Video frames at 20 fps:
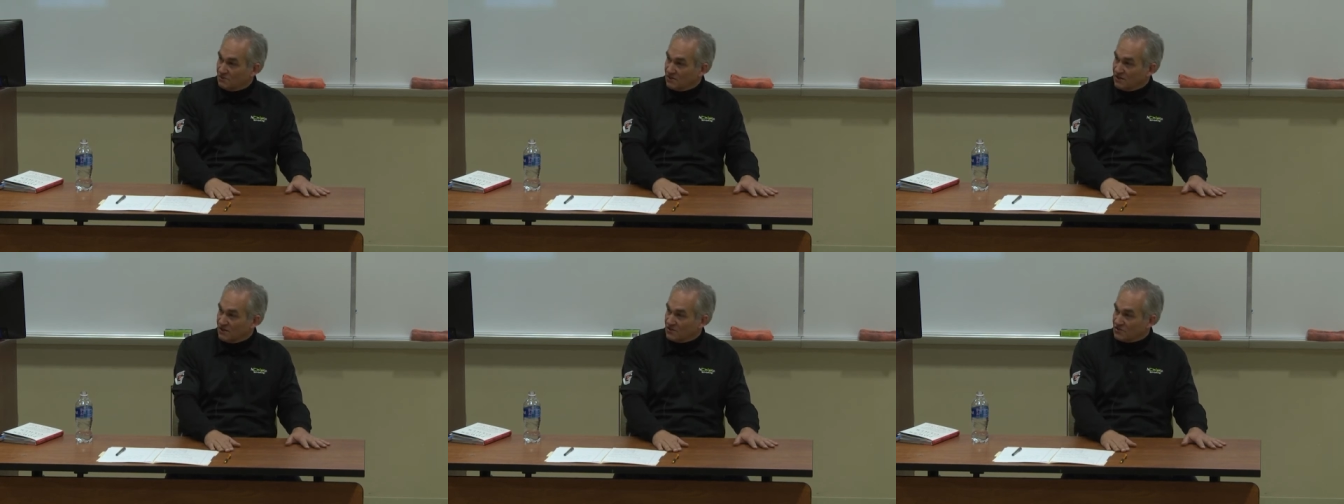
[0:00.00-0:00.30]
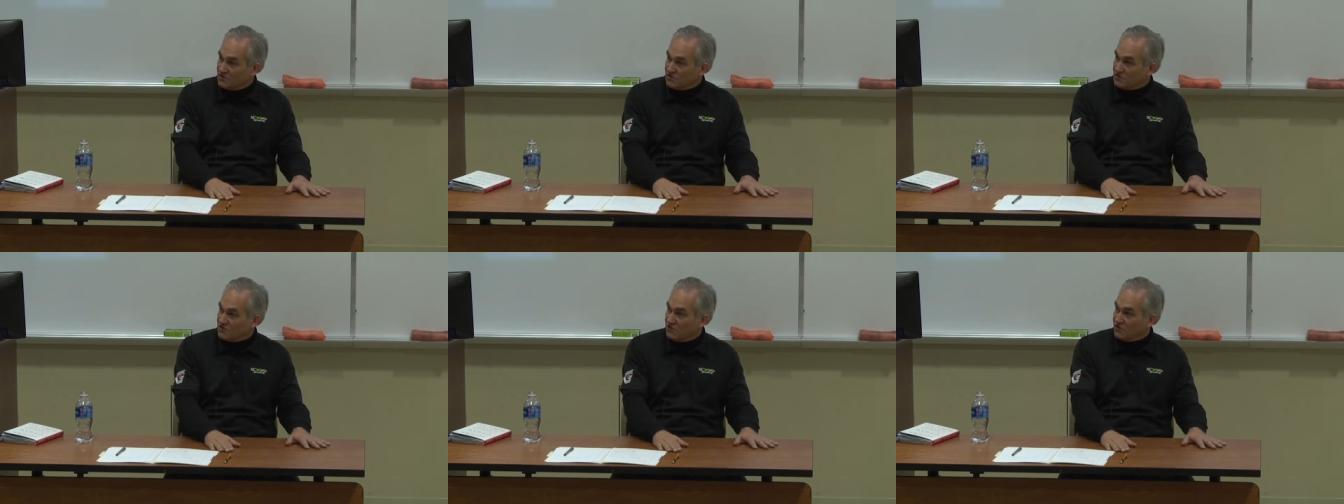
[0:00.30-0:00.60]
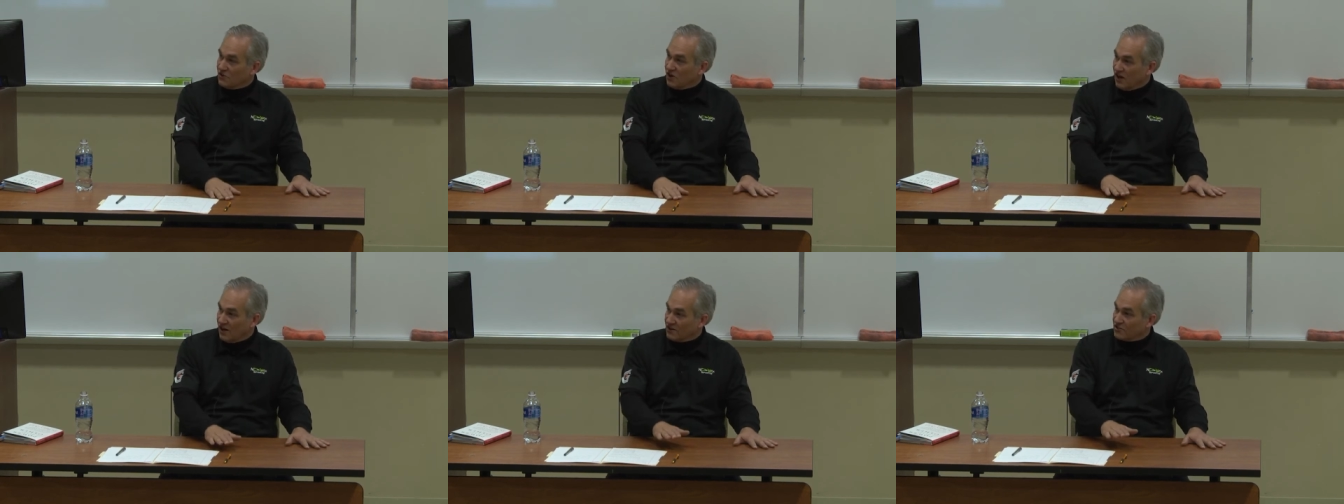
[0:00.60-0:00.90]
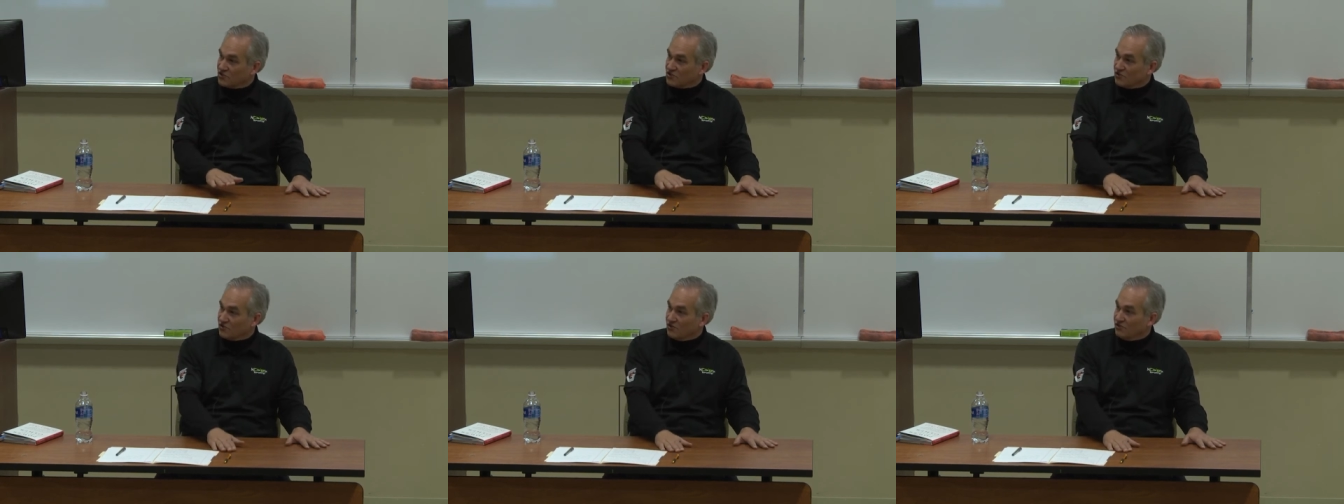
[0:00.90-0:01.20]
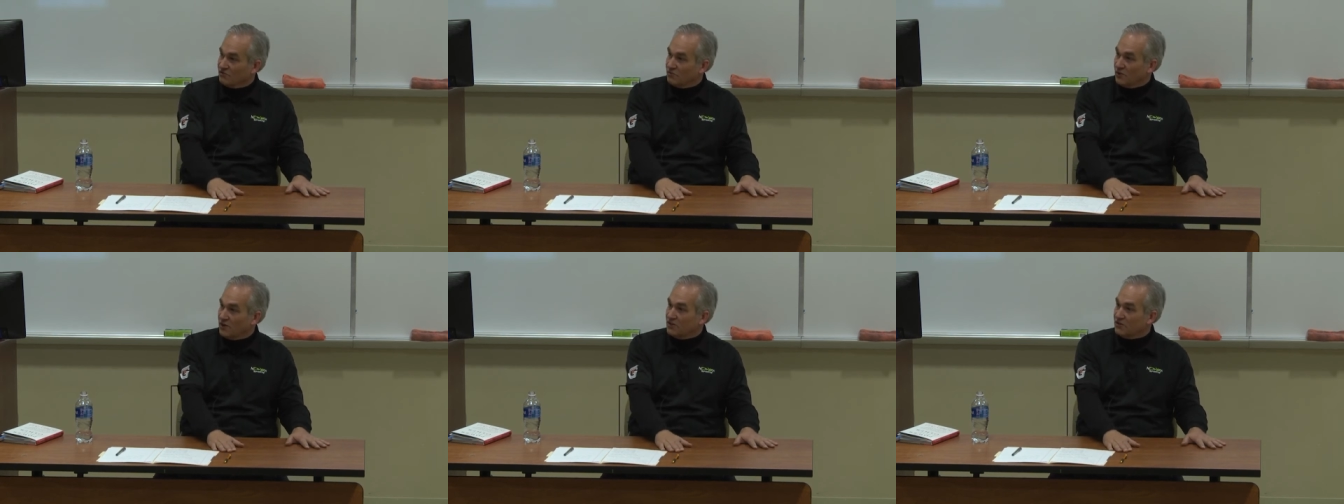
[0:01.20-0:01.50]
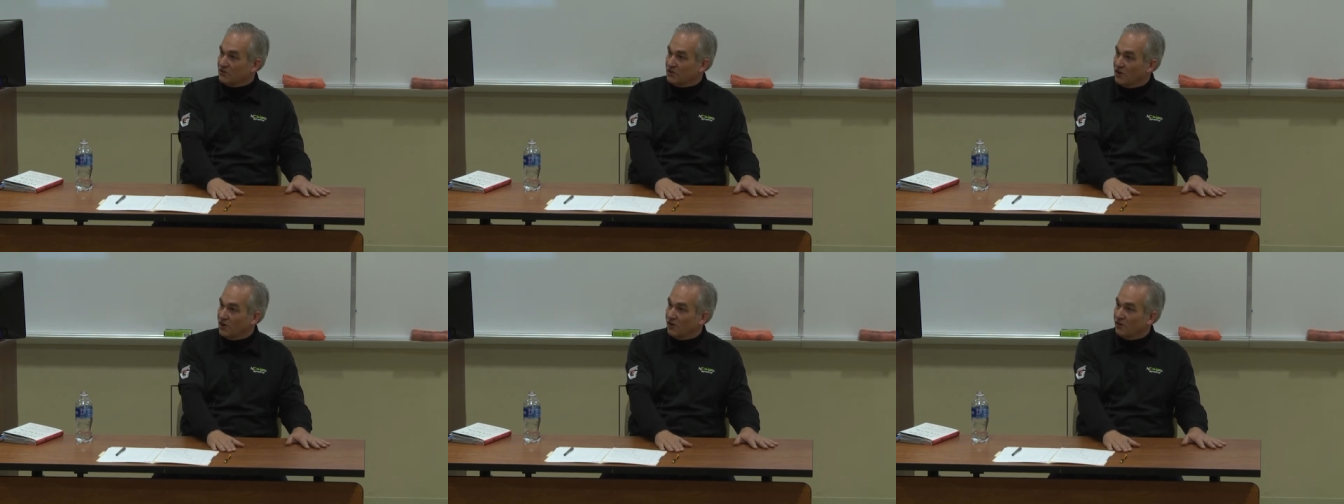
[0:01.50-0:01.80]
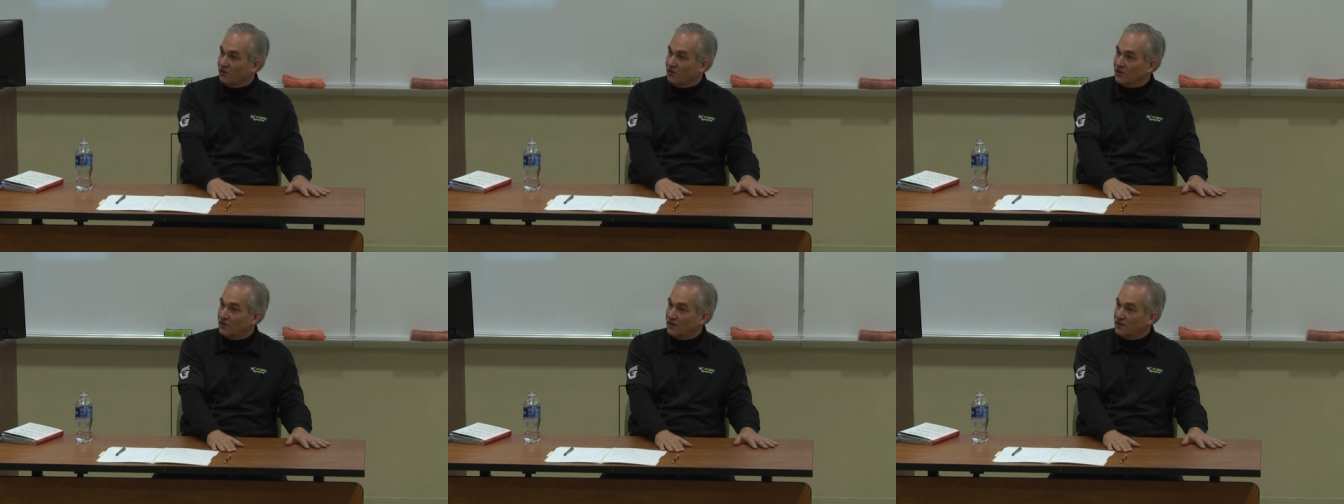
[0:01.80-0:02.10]
because you're so cocksure of what you
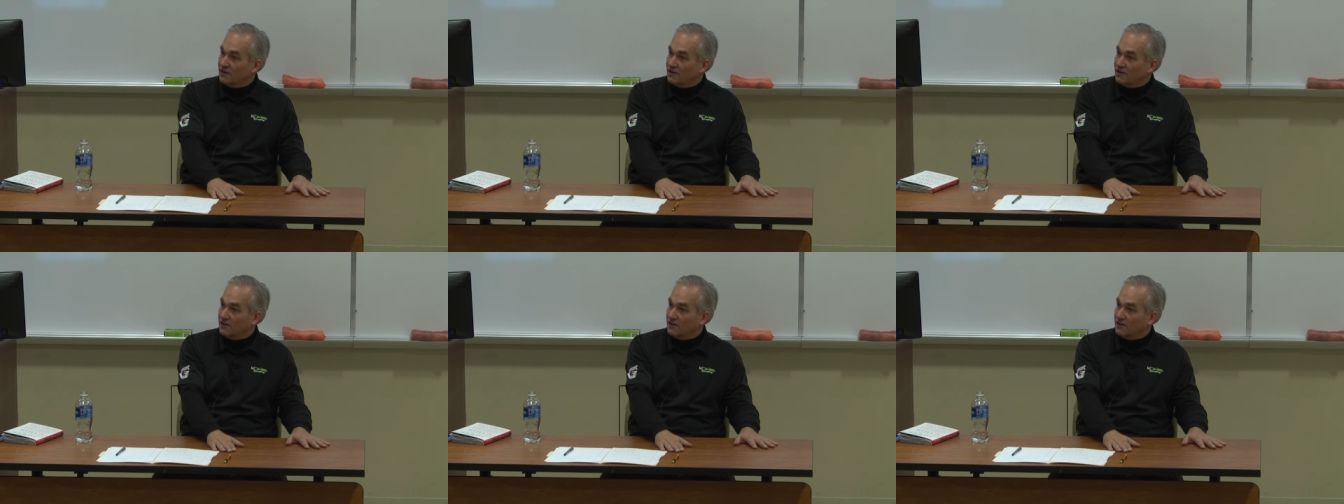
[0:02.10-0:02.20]
know